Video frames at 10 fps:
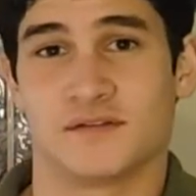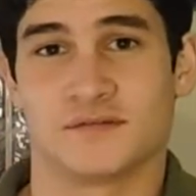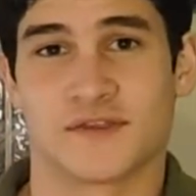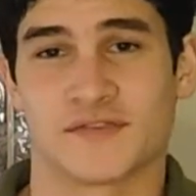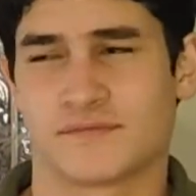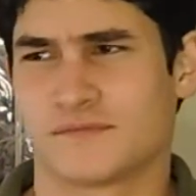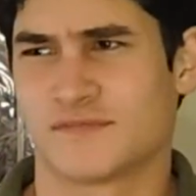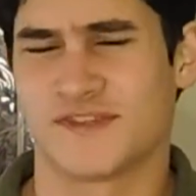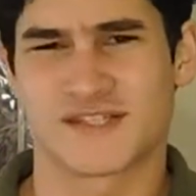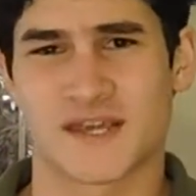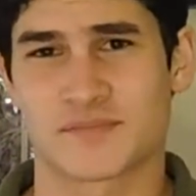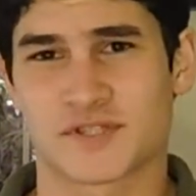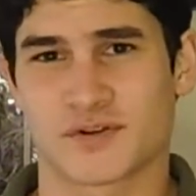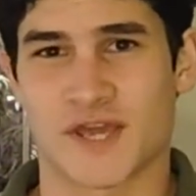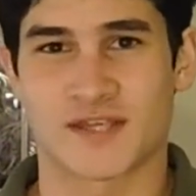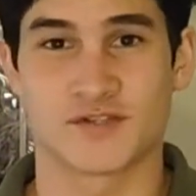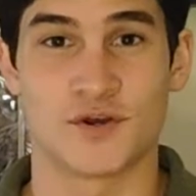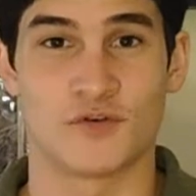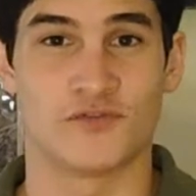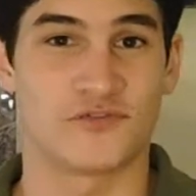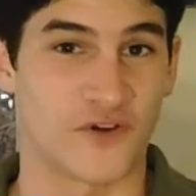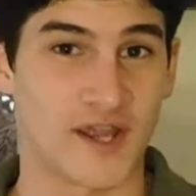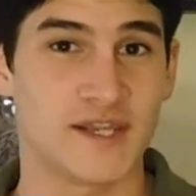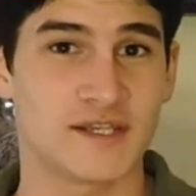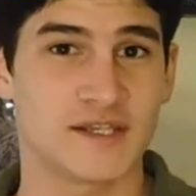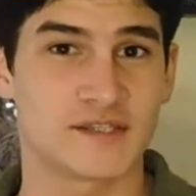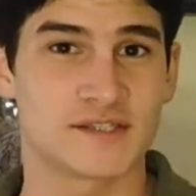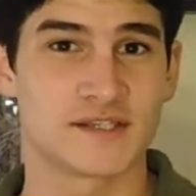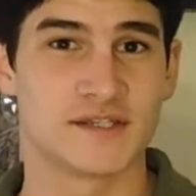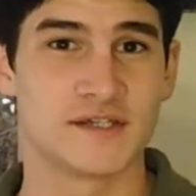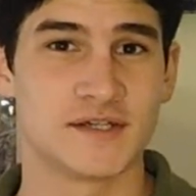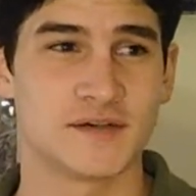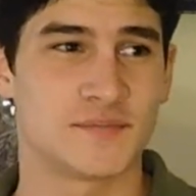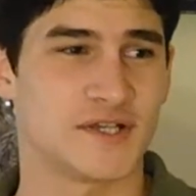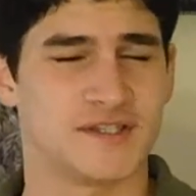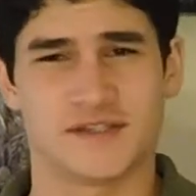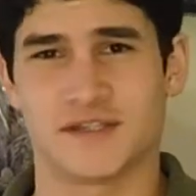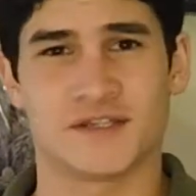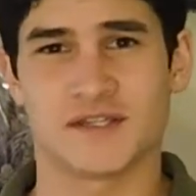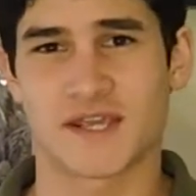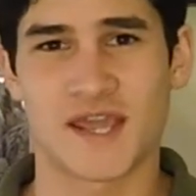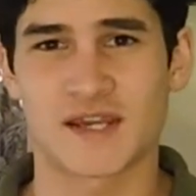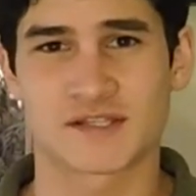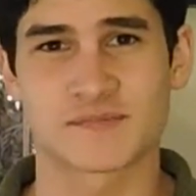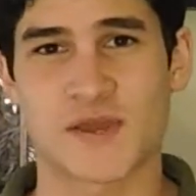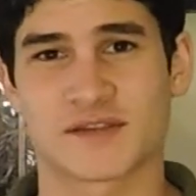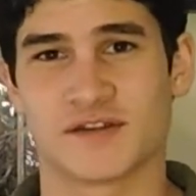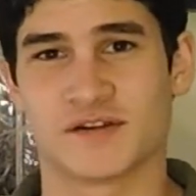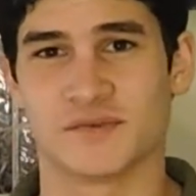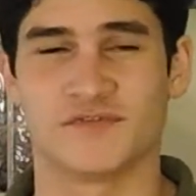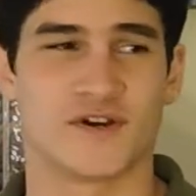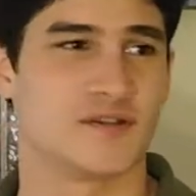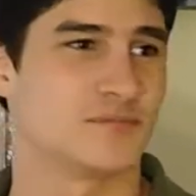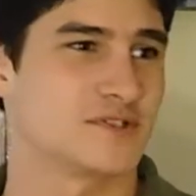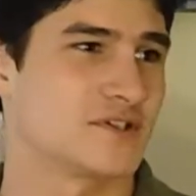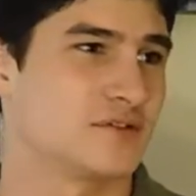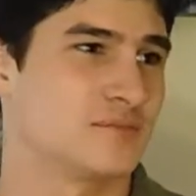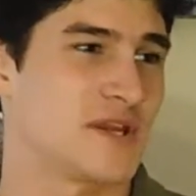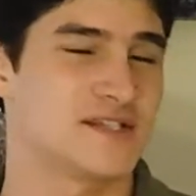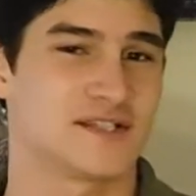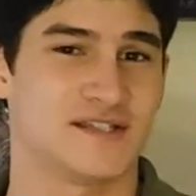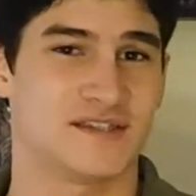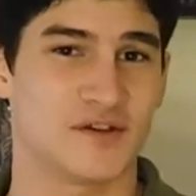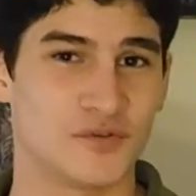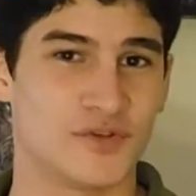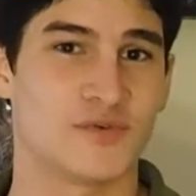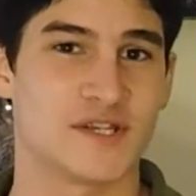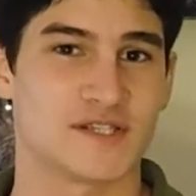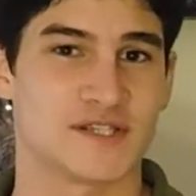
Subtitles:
that this episode has no fun in it, but you can't expect there to be fun. So basically, the only reason